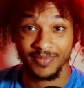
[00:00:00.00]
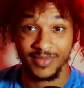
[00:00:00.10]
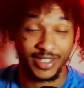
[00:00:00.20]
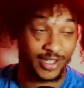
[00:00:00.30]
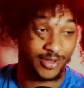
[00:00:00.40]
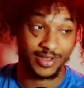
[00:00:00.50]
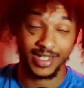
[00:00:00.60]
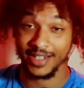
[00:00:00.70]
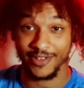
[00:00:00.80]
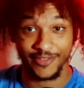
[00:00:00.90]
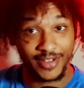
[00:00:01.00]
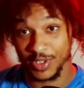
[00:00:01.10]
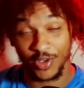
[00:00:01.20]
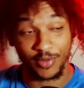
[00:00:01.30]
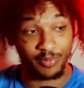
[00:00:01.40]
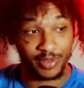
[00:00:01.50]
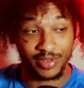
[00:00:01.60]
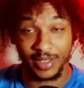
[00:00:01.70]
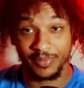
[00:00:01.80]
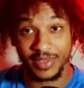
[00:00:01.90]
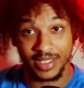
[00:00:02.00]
you know, kind of start building up